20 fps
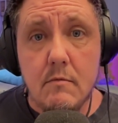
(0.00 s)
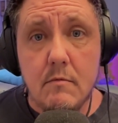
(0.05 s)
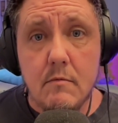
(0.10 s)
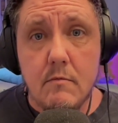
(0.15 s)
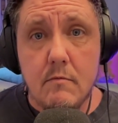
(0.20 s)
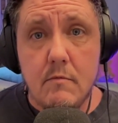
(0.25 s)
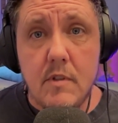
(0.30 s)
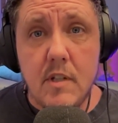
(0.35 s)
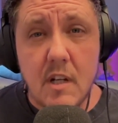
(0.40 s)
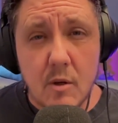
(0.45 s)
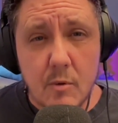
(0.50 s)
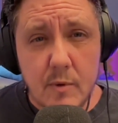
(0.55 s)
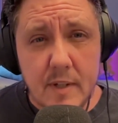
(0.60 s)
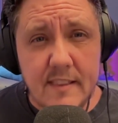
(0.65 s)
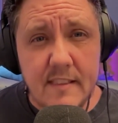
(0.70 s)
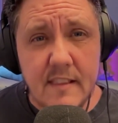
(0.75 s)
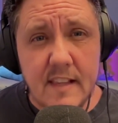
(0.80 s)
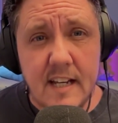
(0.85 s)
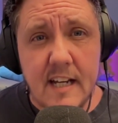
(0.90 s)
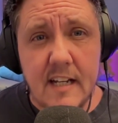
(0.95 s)

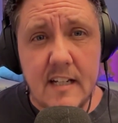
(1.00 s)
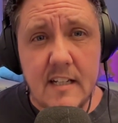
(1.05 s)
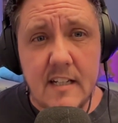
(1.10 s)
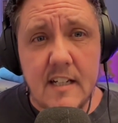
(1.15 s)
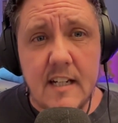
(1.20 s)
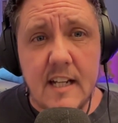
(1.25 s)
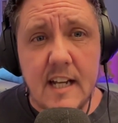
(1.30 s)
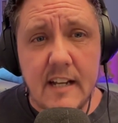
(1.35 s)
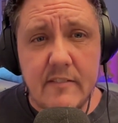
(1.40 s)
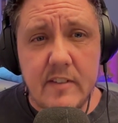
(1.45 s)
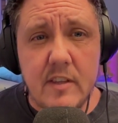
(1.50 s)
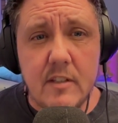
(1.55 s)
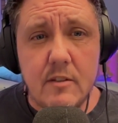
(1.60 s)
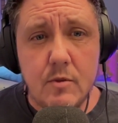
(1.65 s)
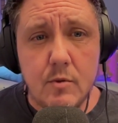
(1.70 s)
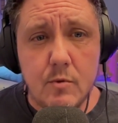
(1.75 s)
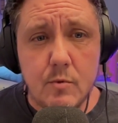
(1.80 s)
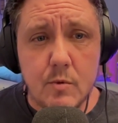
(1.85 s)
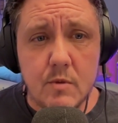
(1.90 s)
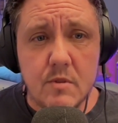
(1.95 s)
knowing that and having the
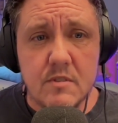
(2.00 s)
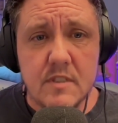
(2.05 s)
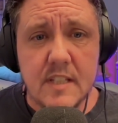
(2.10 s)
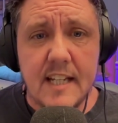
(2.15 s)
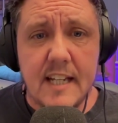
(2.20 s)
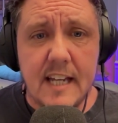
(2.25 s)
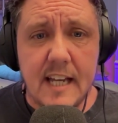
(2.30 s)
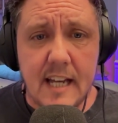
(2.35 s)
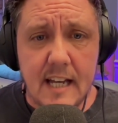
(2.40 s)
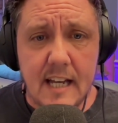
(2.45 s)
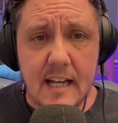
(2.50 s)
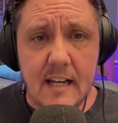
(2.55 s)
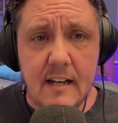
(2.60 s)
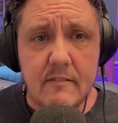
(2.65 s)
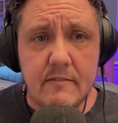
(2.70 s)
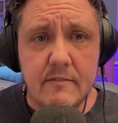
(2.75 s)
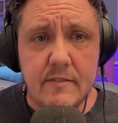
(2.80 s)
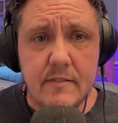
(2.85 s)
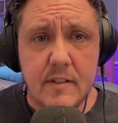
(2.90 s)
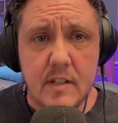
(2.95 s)
tools I
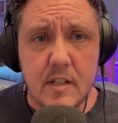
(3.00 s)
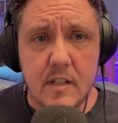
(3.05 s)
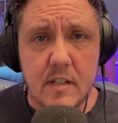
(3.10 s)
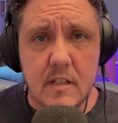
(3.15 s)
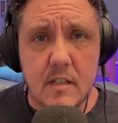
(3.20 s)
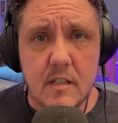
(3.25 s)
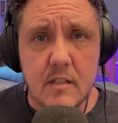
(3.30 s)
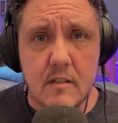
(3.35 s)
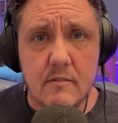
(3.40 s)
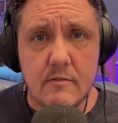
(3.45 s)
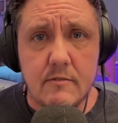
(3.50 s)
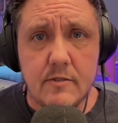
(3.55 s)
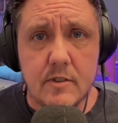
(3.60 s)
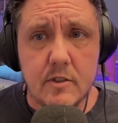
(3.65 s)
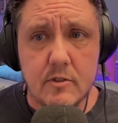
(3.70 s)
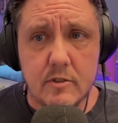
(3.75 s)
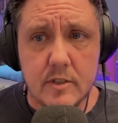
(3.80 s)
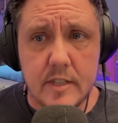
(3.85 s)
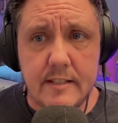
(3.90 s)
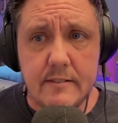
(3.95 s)
have for
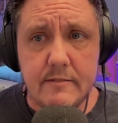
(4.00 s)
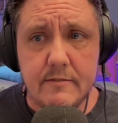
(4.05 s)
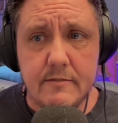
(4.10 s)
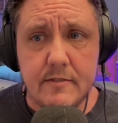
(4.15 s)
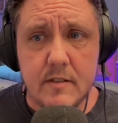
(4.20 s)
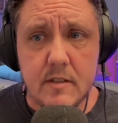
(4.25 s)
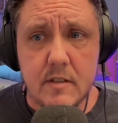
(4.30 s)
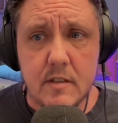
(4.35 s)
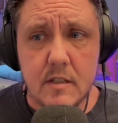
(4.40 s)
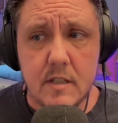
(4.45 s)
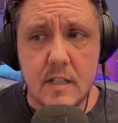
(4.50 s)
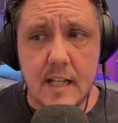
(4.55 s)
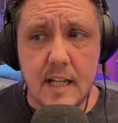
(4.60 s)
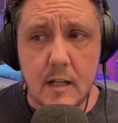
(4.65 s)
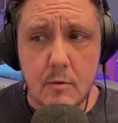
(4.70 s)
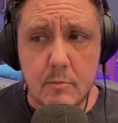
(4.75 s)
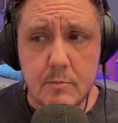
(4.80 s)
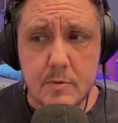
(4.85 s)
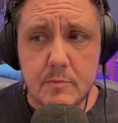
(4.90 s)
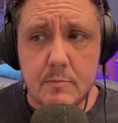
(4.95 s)
grief
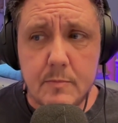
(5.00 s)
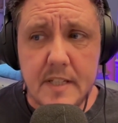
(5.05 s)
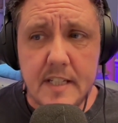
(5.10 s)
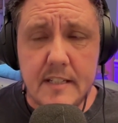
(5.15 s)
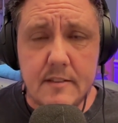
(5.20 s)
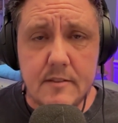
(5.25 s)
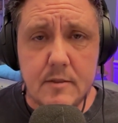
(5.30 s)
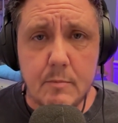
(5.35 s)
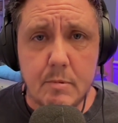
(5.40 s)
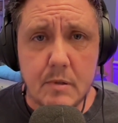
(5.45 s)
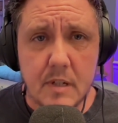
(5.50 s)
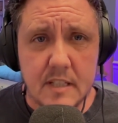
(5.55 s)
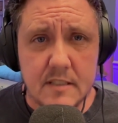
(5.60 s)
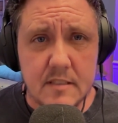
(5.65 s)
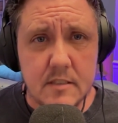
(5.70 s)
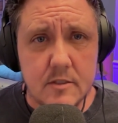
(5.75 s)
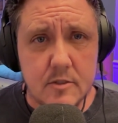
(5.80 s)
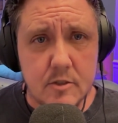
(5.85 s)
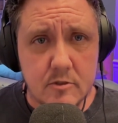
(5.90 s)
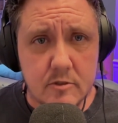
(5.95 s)
helps me to
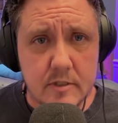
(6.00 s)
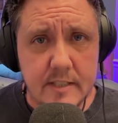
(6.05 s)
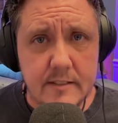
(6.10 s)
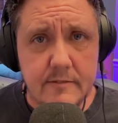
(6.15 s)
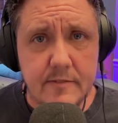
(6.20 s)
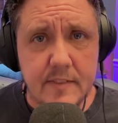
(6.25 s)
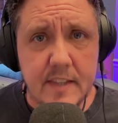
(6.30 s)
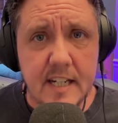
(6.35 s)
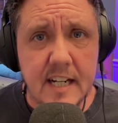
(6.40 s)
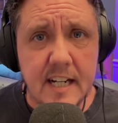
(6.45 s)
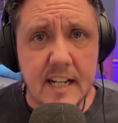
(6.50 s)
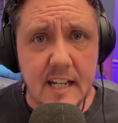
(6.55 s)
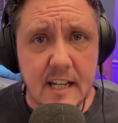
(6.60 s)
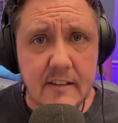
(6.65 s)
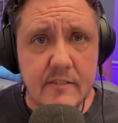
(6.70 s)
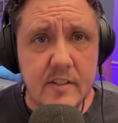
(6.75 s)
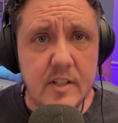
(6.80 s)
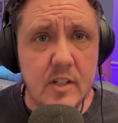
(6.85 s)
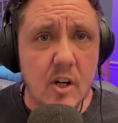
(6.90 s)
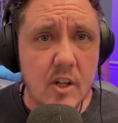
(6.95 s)
process grief that I
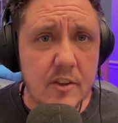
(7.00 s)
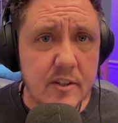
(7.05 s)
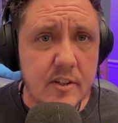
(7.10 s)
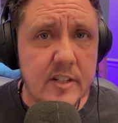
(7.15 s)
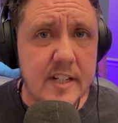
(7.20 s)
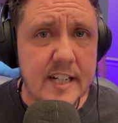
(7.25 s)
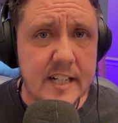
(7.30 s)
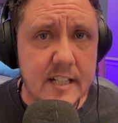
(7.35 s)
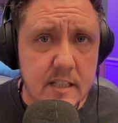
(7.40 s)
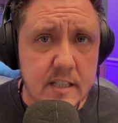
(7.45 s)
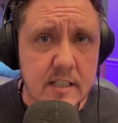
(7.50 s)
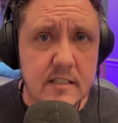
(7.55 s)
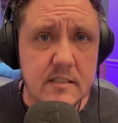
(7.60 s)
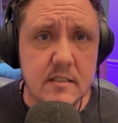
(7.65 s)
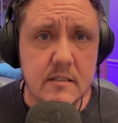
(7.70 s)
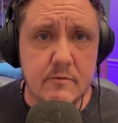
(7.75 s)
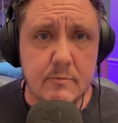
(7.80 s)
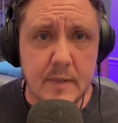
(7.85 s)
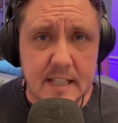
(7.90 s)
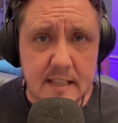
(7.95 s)
have in other areas
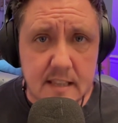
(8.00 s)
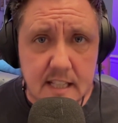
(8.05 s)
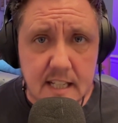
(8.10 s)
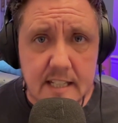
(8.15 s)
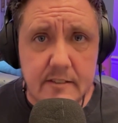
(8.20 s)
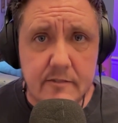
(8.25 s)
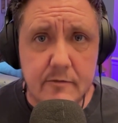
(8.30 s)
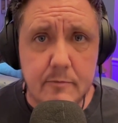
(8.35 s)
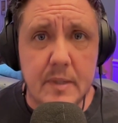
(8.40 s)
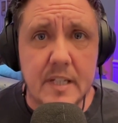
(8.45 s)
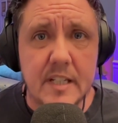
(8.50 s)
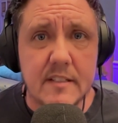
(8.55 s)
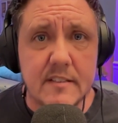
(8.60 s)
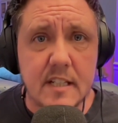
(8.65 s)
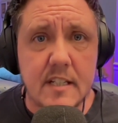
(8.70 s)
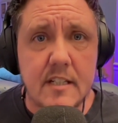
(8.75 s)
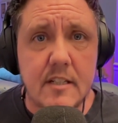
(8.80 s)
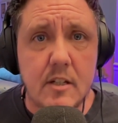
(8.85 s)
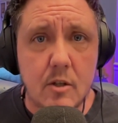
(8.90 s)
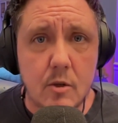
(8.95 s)
of my life, because
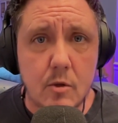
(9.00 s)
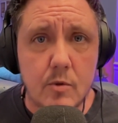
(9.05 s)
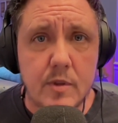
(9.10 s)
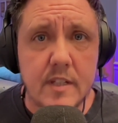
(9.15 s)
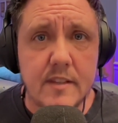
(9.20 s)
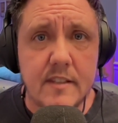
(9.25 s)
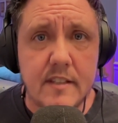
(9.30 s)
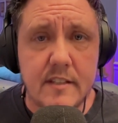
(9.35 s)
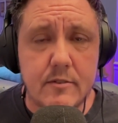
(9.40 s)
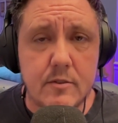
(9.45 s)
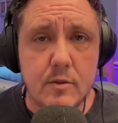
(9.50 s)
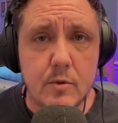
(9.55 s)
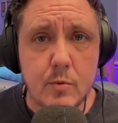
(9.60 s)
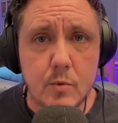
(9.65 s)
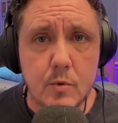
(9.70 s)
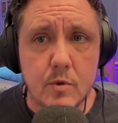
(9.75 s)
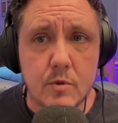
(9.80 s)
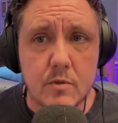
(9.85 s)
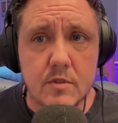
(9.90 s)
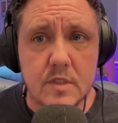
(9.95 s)
I know that these
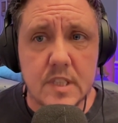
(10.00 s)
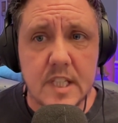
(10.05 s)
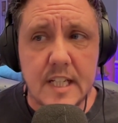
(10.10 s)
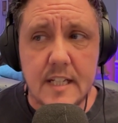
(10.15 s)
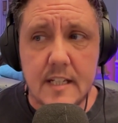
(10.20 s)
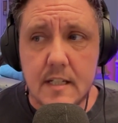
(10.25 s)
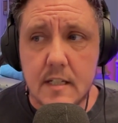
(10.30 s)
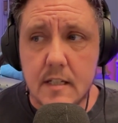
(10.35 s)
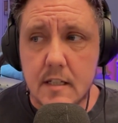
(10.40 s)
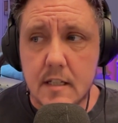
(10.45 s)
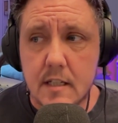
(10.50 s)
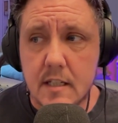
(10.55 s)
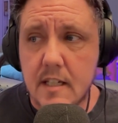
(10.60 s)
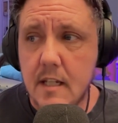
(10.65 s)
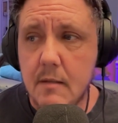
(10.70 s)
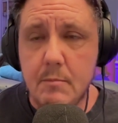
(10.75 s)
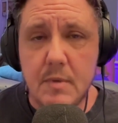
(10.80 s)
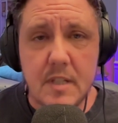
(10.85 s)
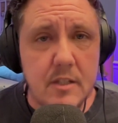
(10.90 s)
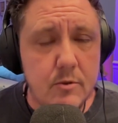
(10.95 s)
tools
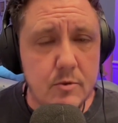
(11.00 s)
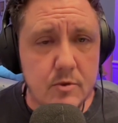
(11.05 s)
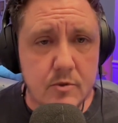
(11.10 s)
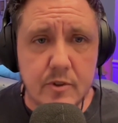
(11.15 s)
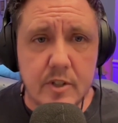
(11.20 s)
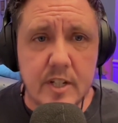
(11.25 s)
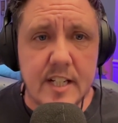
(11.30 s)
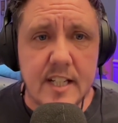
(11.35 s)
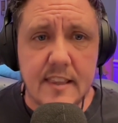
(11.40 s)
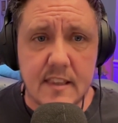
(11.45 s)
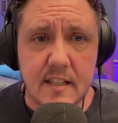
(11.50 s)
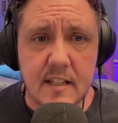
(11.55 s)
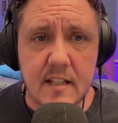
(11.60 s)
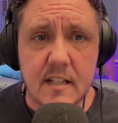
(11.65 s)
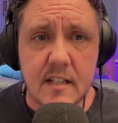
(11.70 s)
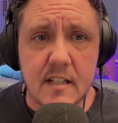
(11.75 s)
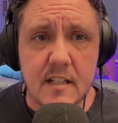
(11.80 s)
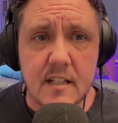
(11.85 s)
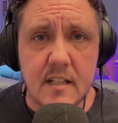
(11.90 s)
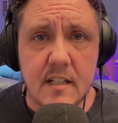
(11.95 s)
can be used for anything.
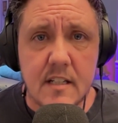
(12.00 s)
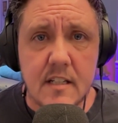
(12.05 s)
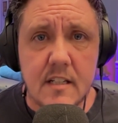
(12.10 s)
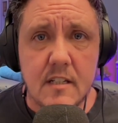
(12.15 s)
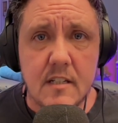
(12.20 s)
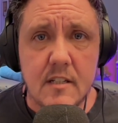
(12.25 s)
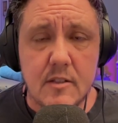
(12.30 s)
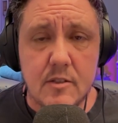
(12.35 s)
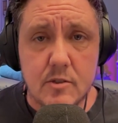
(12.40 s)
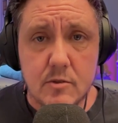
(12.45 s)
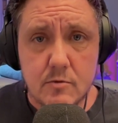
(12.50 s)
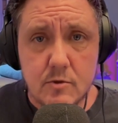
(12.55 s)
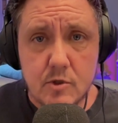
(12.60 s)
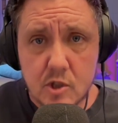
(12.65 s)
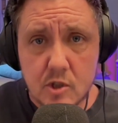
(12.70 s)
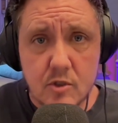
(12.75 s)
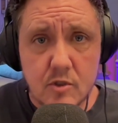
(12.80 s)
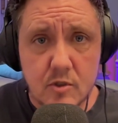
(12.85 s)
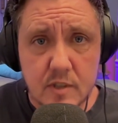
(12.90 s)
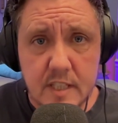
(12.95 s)
So
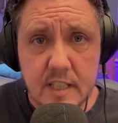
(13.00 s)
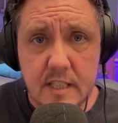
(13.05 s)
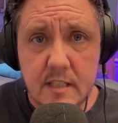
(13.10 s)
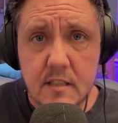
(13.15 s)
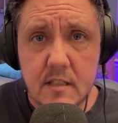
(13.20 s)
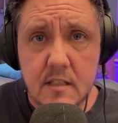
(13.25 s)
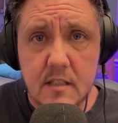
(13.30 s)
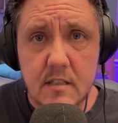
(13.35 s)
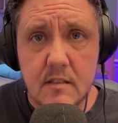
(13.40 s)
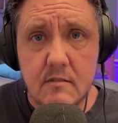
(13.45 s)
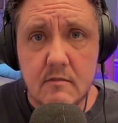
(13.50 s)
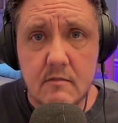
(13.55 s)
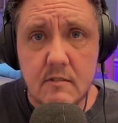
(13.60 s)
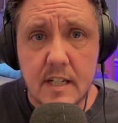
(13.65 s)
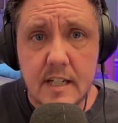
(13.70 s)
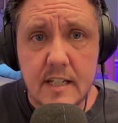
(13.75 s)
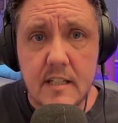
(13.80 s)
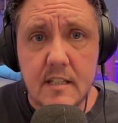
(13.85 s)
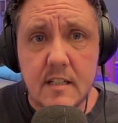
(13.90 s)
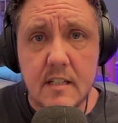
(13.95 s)
journaling,
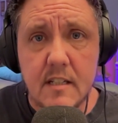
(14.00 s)
right?